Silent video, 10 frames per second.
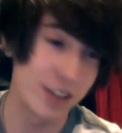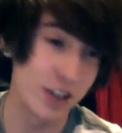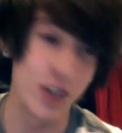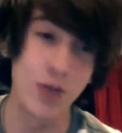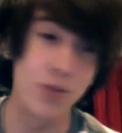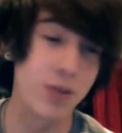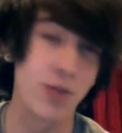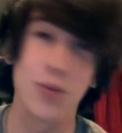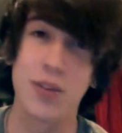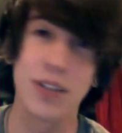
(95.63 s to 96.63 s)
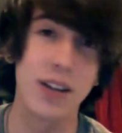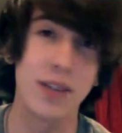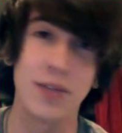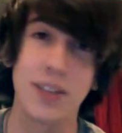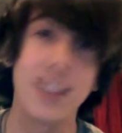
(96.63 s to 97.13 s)
do cool
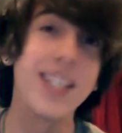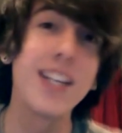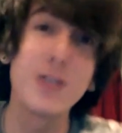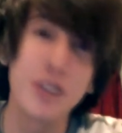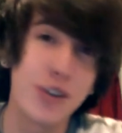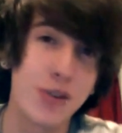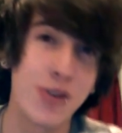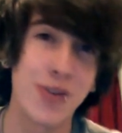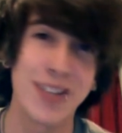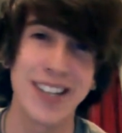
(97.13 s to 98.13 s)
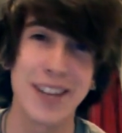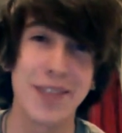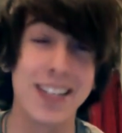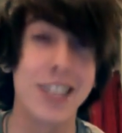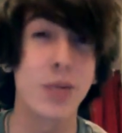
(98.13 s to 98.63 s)
stuff. Continue to do cool stuff,
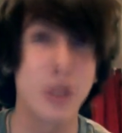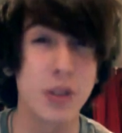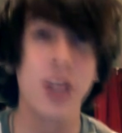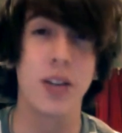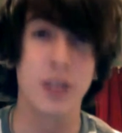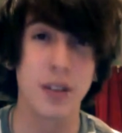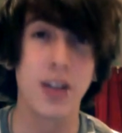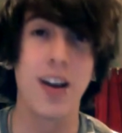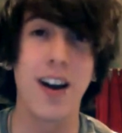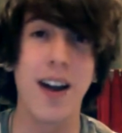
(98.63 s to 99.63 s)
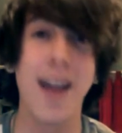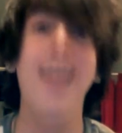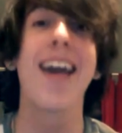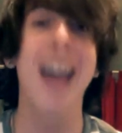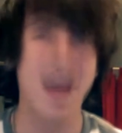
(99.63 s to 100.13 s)
because that's what you do. Alright,
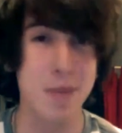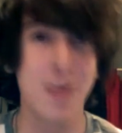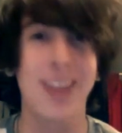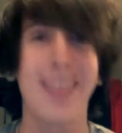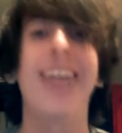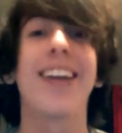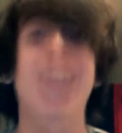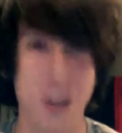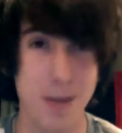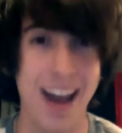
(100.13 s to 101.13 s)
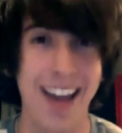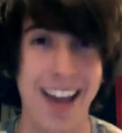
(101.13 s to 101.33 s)
happy birthday, goodbye.